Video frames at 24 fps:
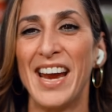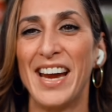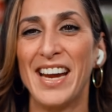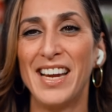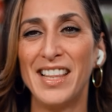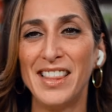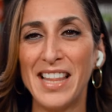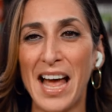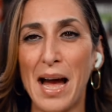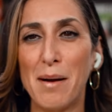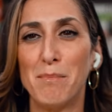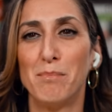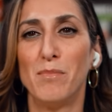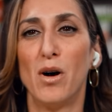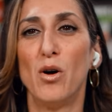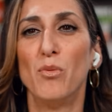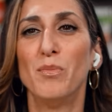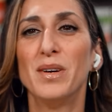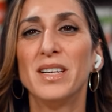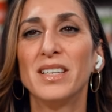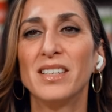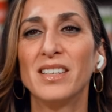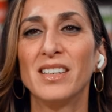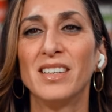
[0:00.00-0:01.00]
In that
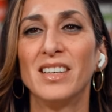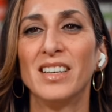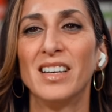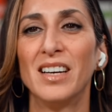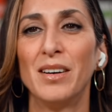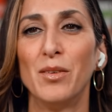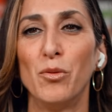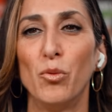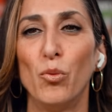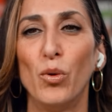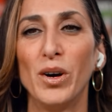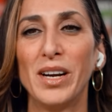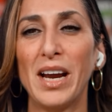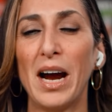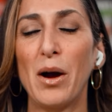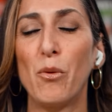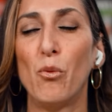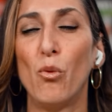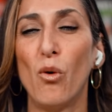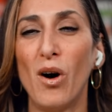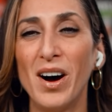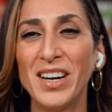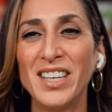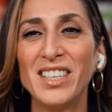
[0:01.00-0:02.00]
moment, what I
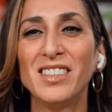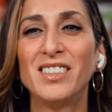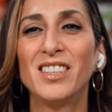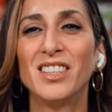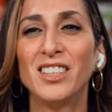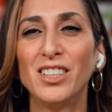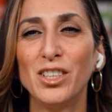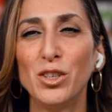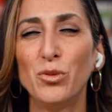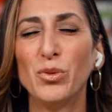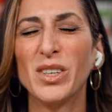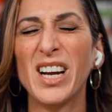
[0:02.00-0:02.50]
wanted to do,